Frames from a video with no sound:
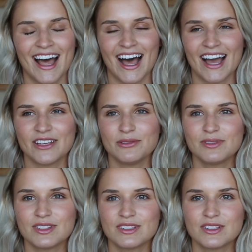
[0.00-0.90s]
I
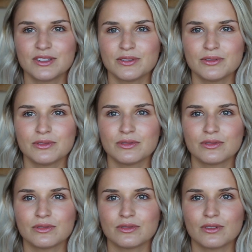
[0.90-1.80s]
used to
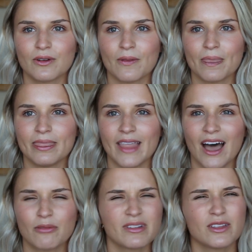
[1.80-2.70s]

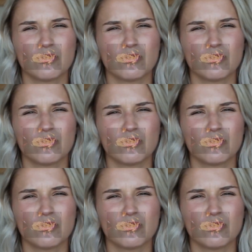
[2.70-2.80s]
not really